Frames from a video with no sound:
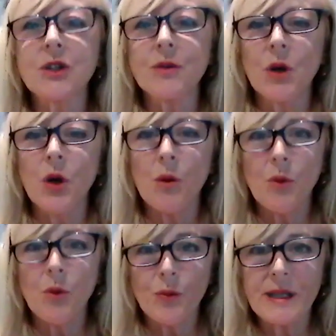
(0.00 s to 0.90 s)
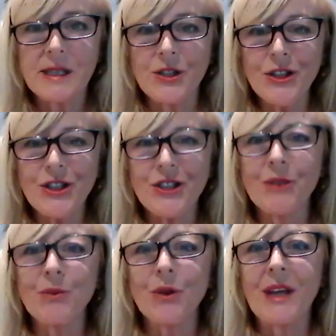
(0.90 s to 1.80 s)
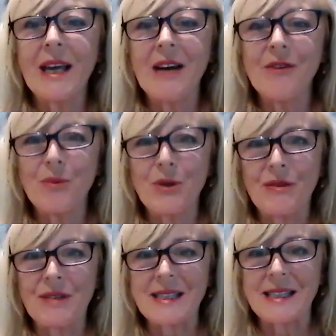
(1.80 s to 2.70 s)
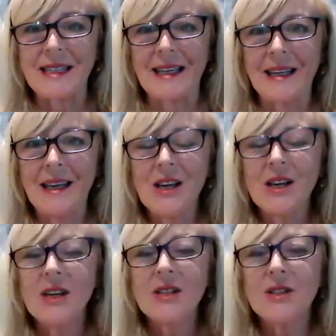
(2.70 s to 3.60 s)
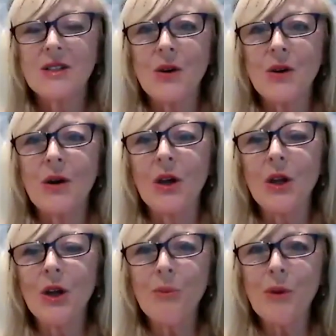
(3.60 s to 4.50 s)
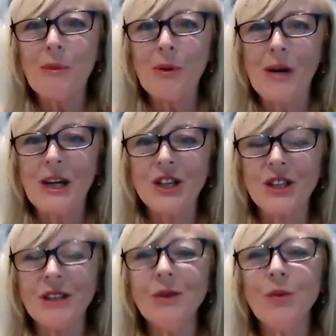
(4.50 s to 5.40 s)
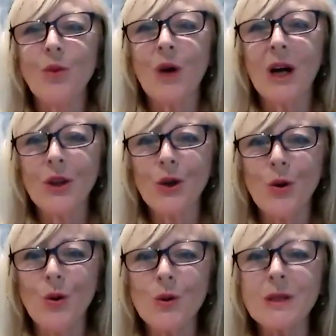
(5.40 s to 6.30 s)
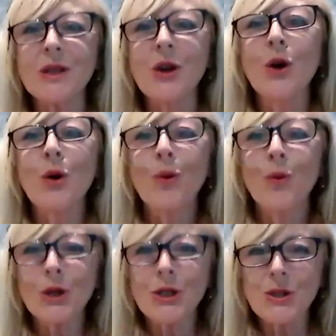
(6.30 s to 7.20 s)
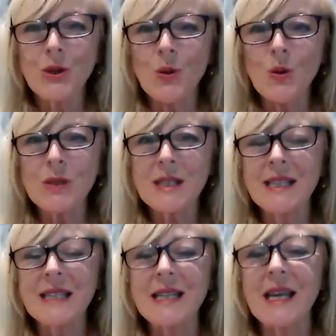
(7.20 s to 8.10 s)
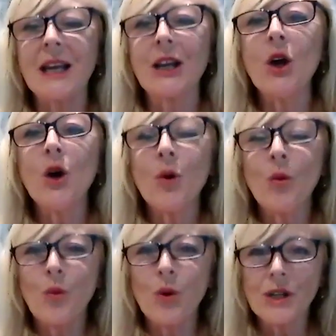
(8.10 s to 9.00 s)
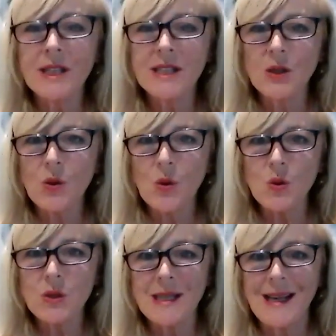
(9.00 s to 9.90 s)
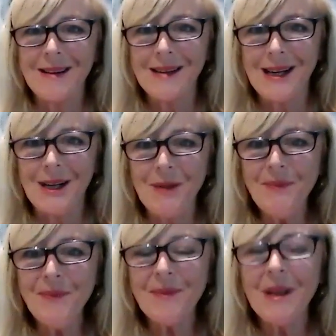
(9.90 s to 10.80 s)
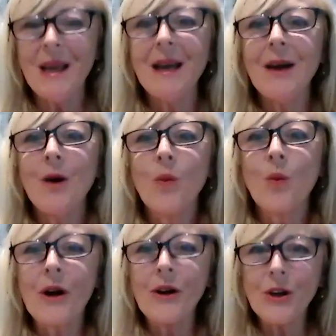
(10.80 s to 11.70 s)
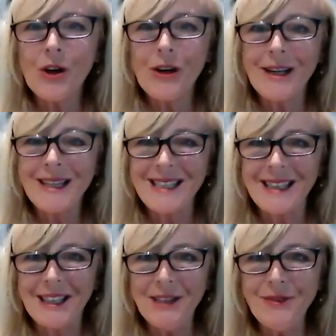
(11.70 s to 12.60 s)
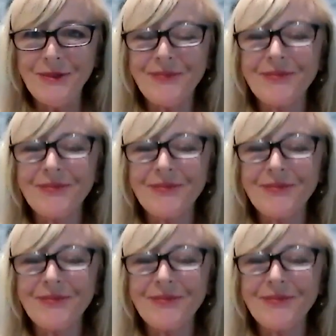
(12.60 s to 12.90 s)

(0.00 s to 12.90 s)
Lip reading: do a lot more research than what they have previously. So a lot of preparation. Why the course? What does the course contain? What is the course outcome? Where are you going to live?